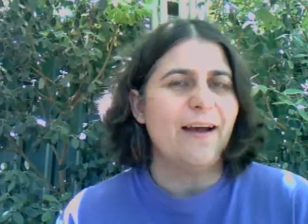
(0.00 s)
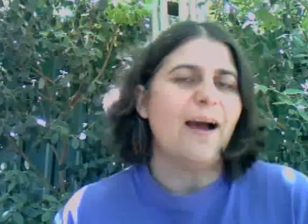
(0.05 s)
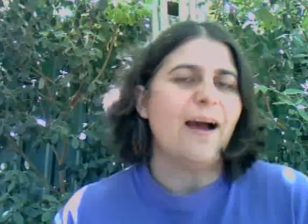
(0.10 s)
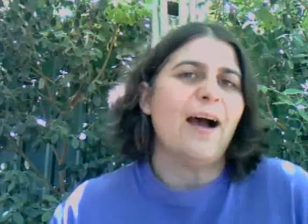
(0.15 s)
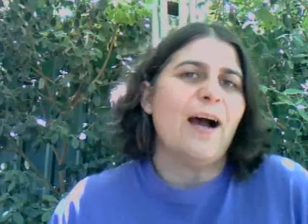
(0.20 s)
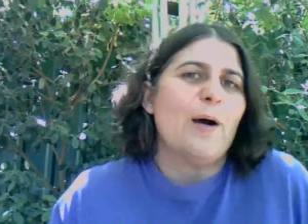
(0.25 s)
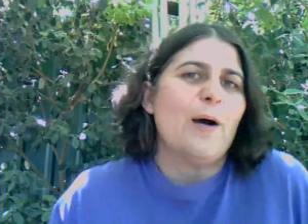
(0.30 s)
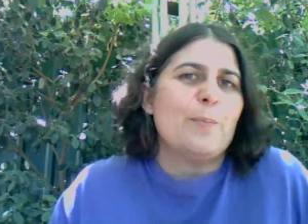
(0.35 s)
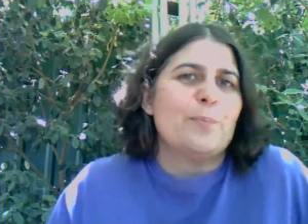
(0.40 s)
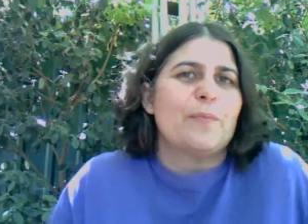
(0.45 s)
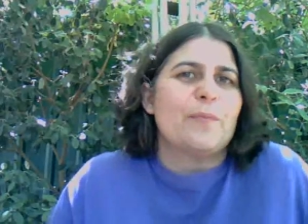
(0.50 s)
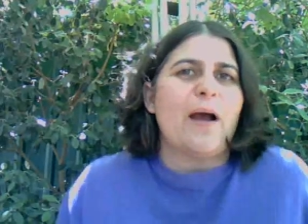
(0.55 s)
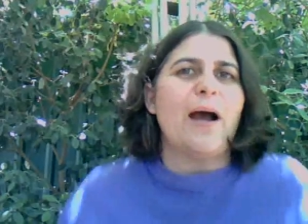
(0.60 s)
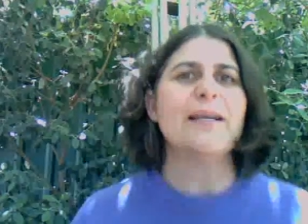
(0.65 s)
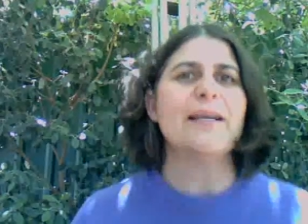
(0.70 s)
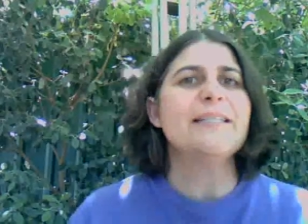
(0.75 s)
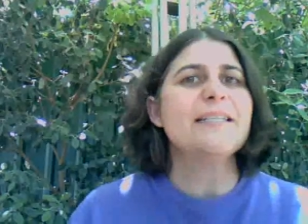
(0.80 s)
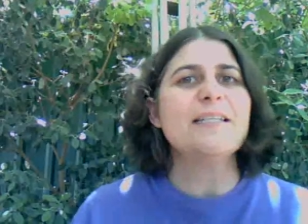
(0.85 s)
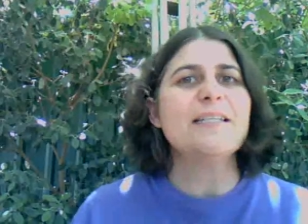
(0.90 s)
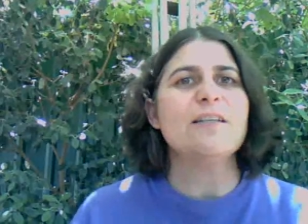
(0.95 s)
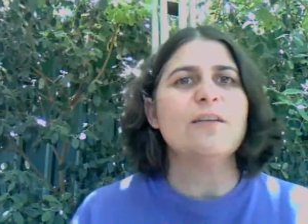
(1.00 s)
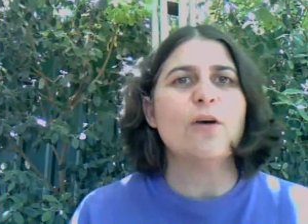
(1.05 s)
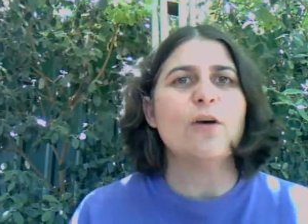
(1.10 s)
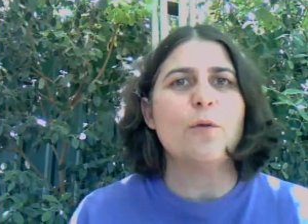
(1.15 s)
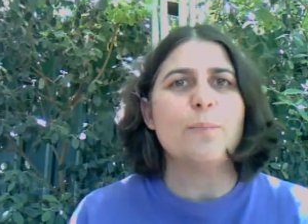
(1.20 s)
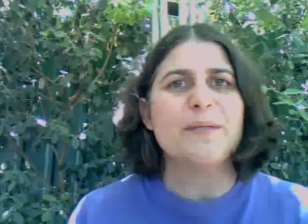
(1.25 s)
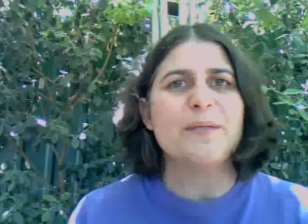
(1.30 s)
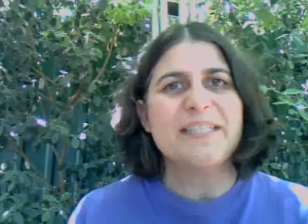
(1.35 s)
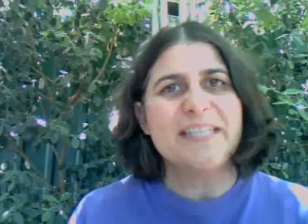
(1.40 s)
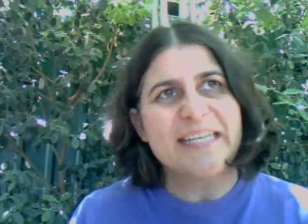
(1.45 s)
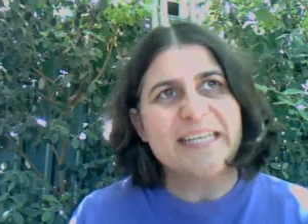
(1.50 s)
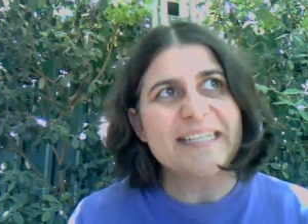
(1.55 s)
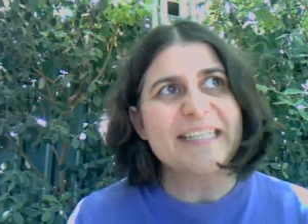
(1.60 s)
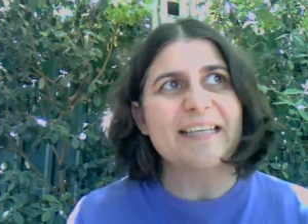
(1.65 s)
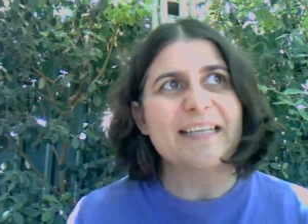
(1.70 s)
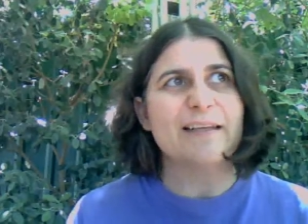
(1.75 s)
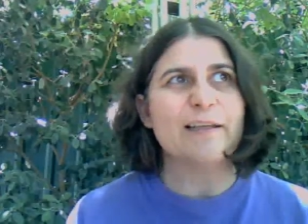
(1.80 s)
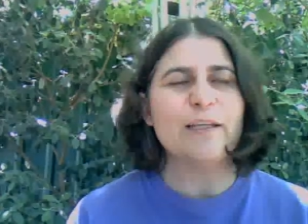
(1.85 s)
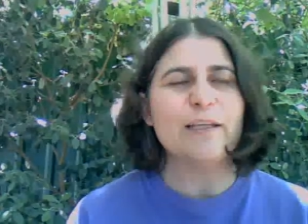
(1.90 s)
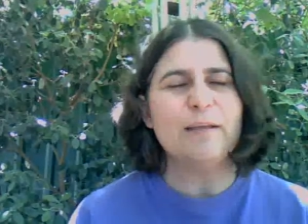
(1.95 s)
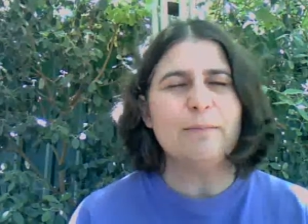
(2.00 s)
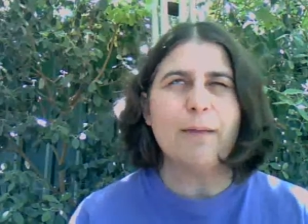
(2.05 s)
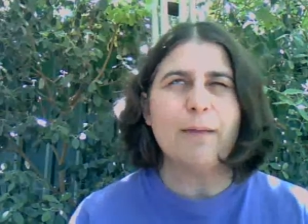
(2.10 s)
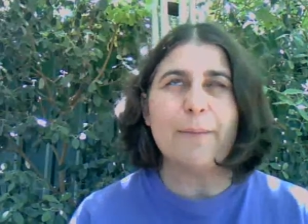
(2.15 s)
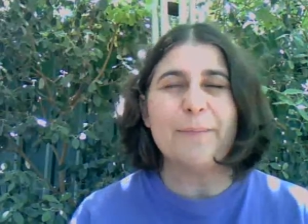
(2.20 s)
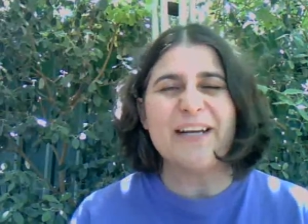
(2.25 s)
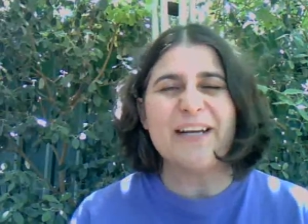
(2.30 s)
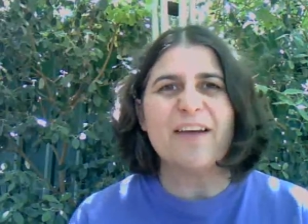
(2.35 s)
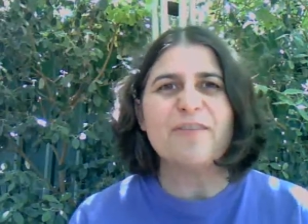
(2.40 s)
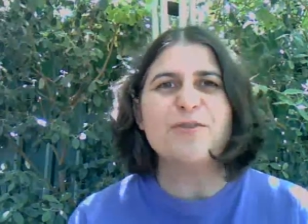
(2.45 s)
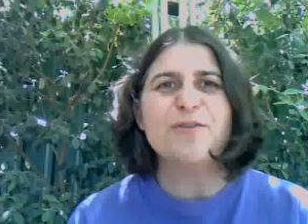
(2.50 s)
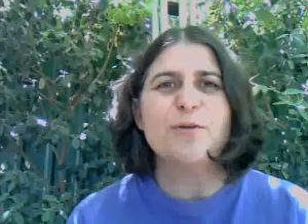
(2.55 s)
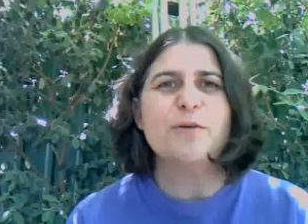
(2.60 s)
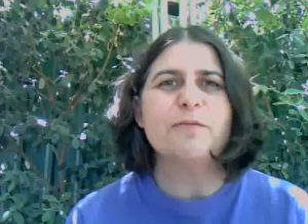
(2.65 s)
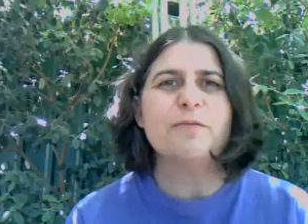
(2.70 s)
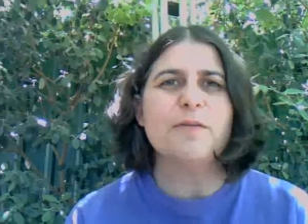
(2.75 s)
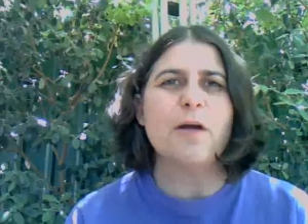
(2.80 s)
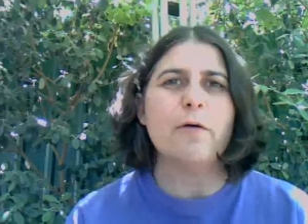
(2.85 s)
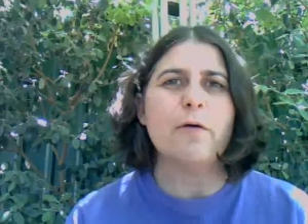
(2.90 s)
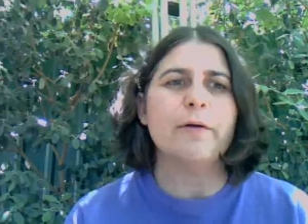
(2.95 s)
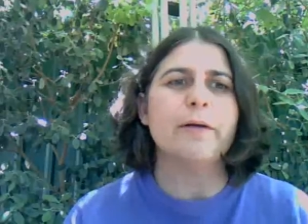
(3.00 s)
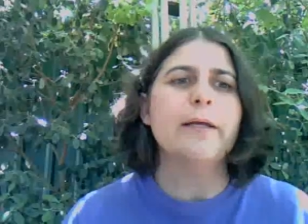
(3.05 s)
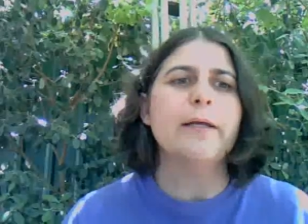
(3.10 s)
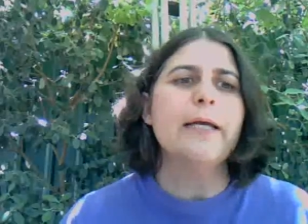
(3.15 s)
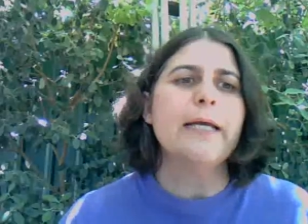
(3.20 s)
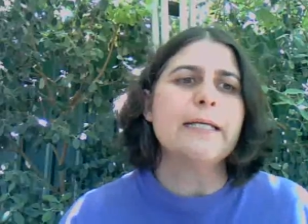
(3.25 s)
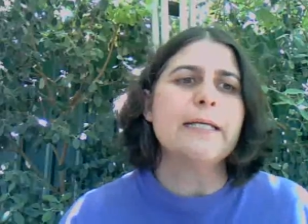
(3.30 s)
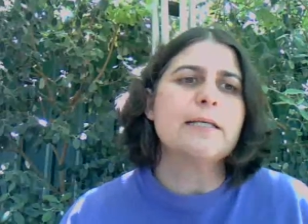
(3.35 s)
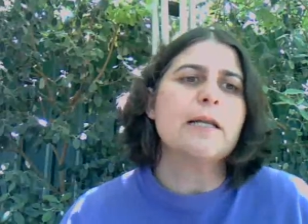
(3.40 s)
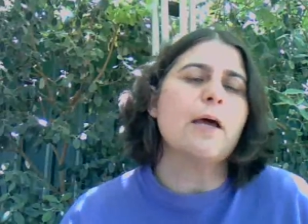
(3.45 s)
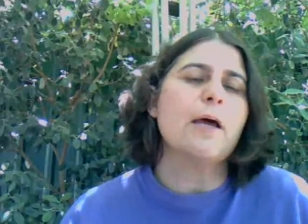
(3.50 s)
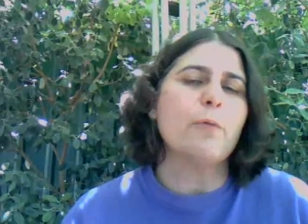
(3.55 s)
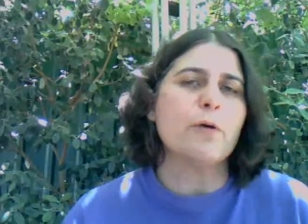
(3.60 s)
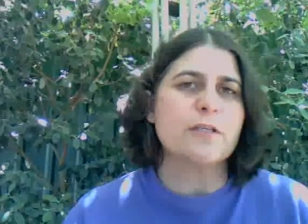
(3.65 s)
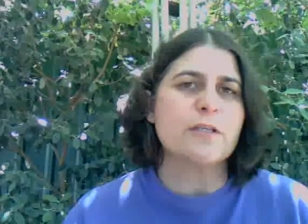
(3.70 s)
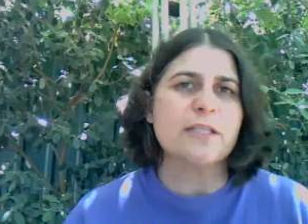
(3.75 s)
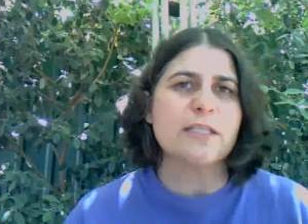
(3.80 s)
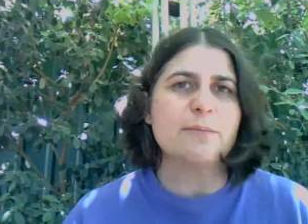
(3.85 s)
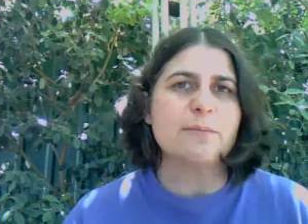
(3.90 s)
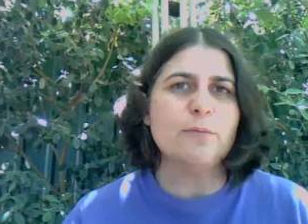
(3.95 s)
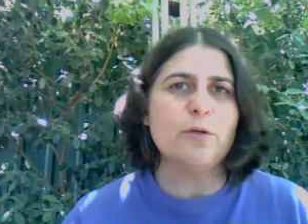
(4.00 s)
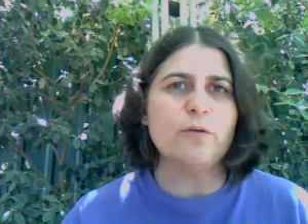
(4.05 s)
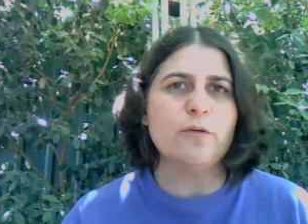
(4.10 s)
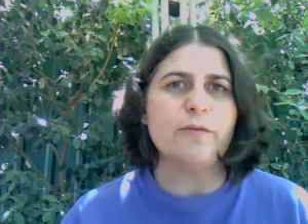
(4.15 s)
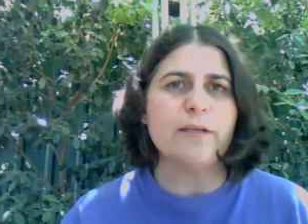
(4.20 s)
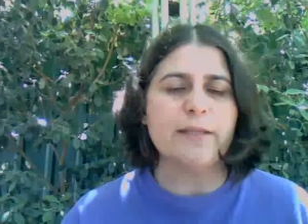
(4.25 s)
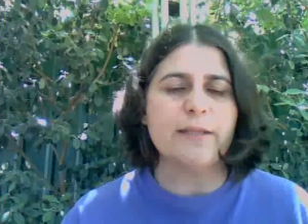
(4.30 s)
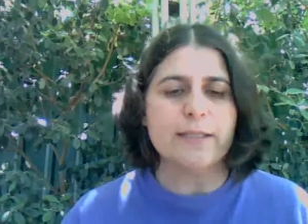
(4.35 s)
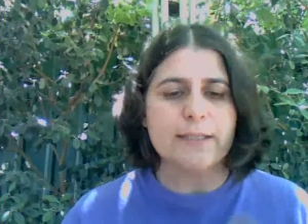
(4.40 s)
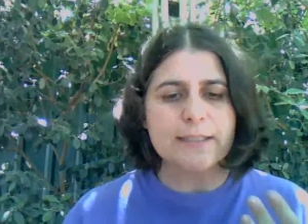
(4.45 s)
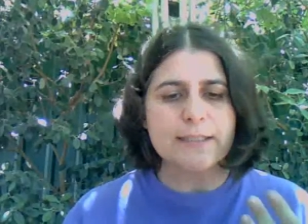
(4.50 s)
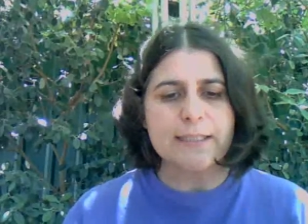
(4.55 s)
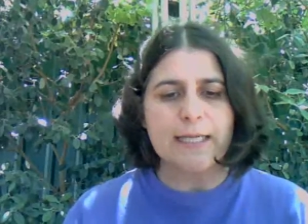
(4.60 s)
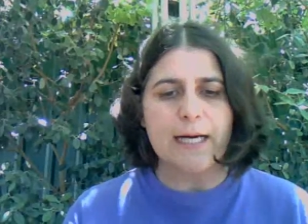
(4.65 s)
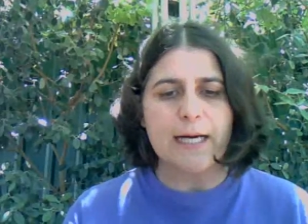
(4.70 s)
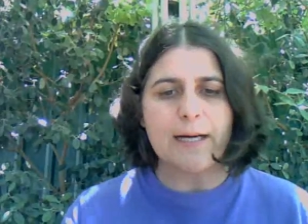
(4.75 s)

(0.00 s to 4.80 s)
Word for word: I didn't know particularly, I mean I should have known until I watched this movie, that